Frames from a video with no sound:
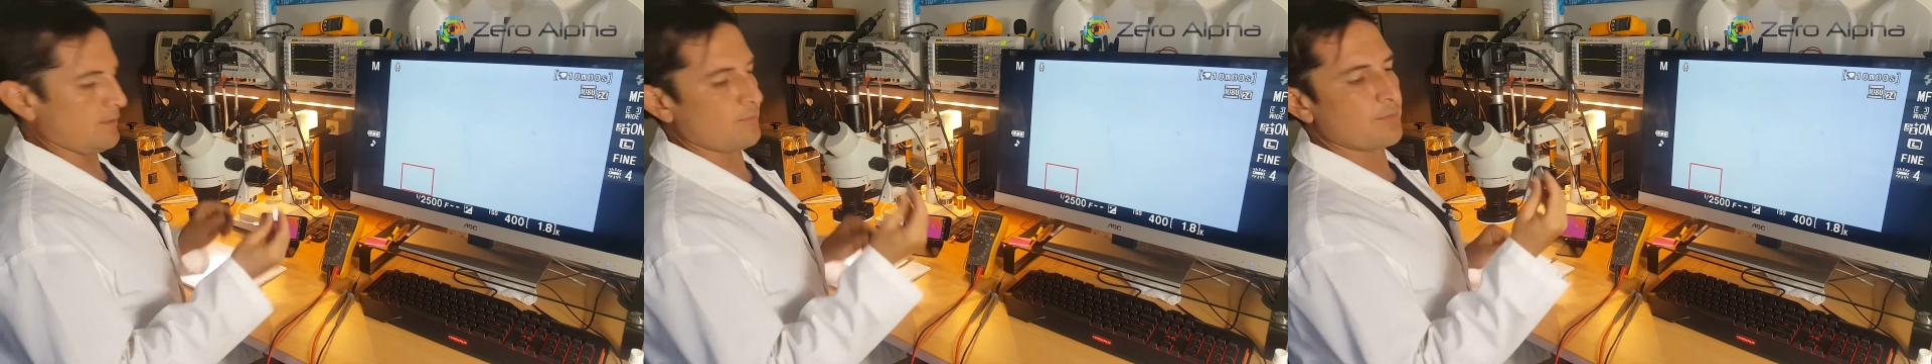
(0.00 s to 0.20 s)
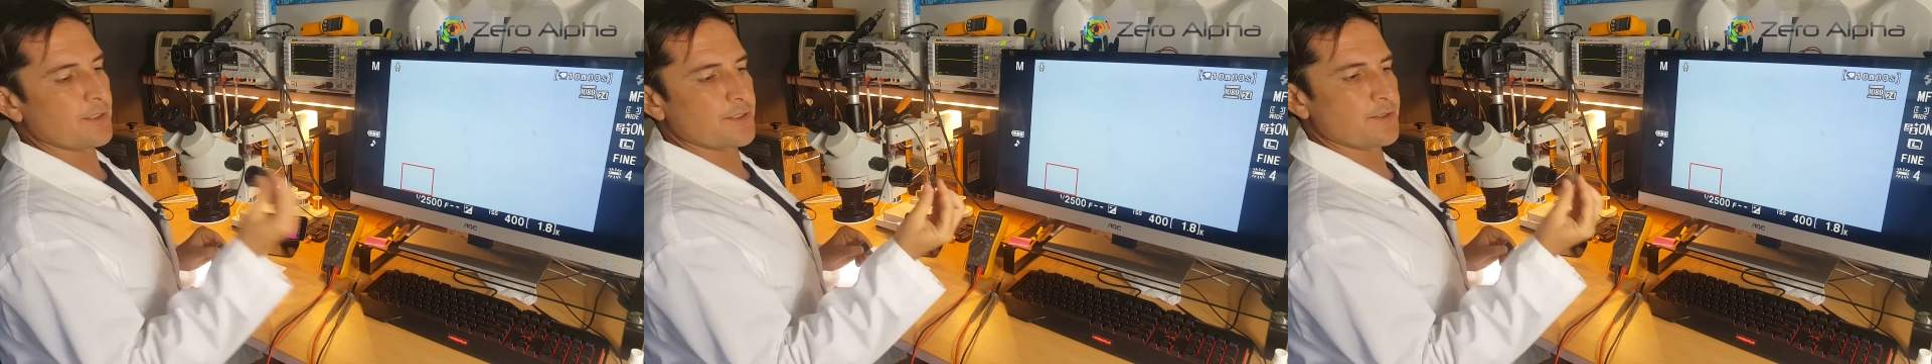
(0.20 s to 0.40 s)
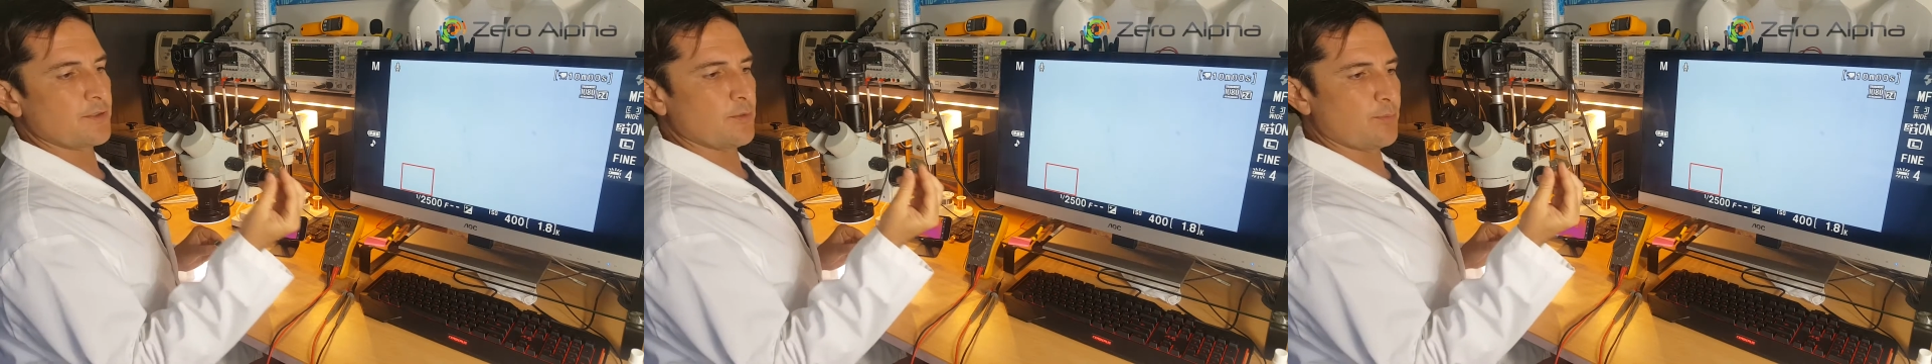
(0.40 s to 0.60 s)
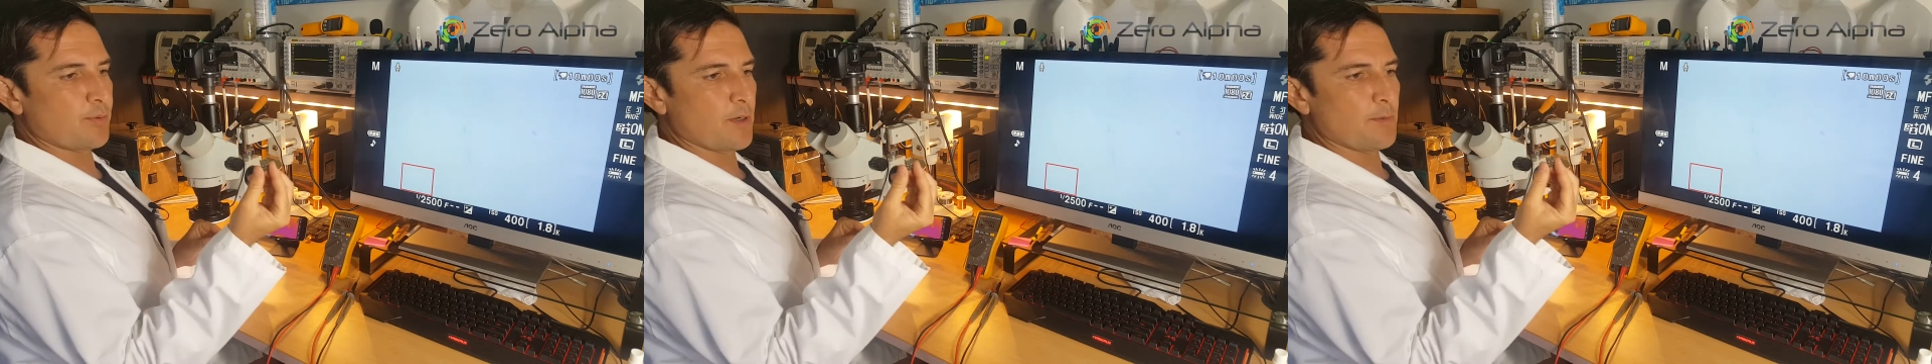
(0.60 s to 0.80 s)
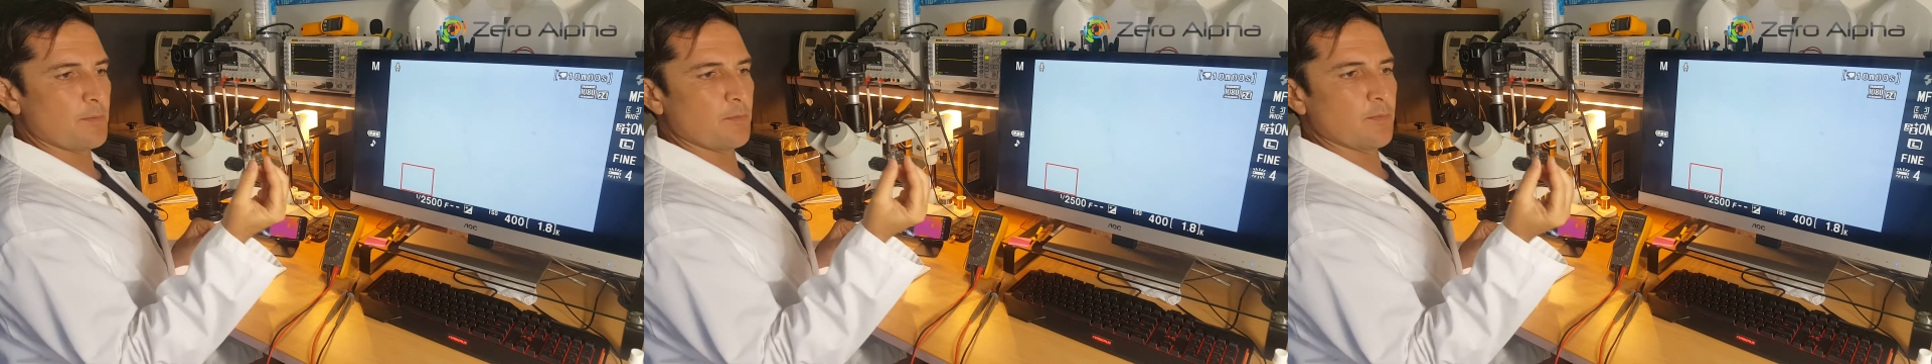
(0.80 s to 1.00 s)
Original
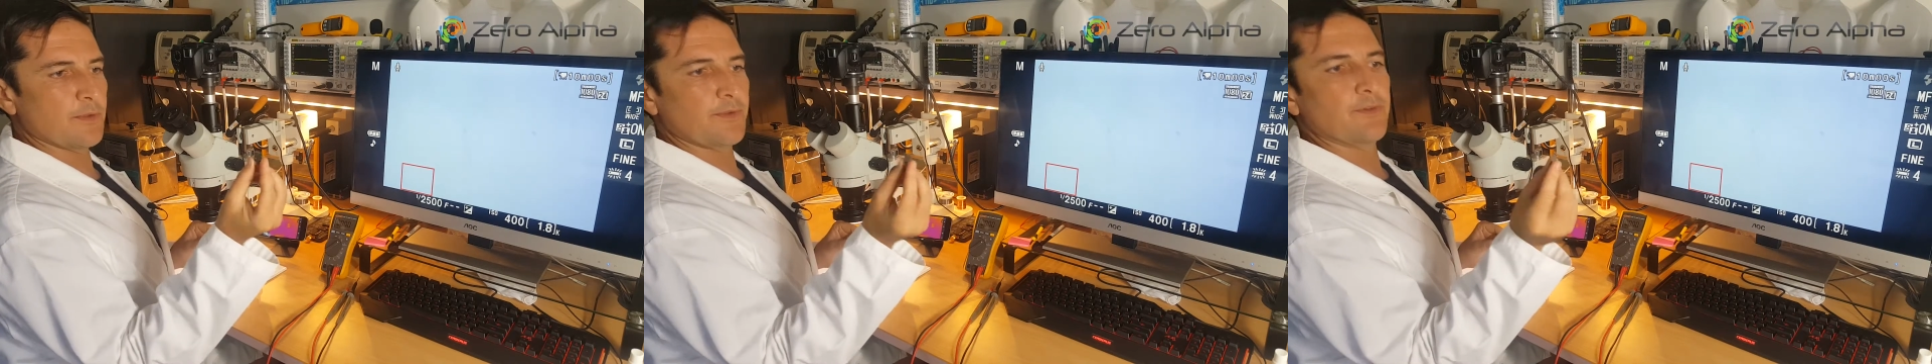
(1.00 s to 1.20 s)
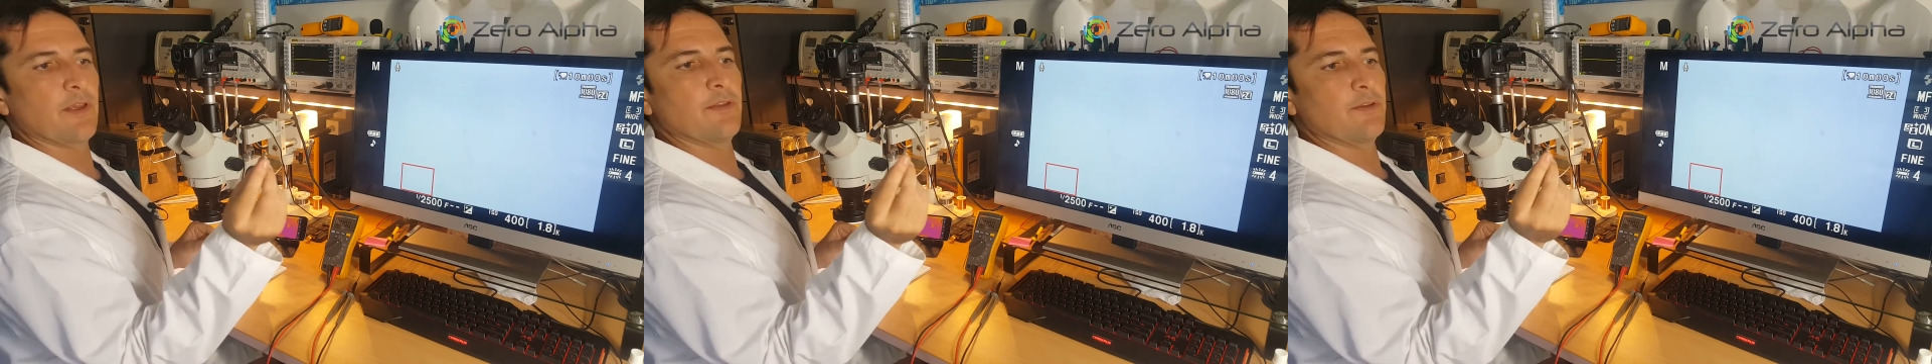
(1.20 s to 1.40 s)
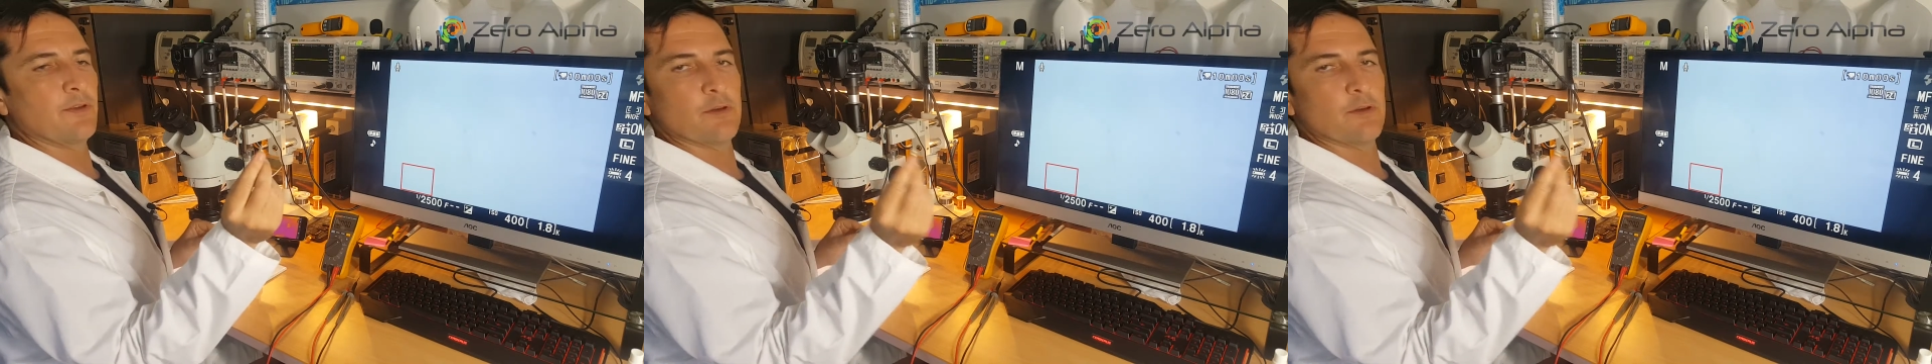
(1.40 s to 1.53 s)
problem was that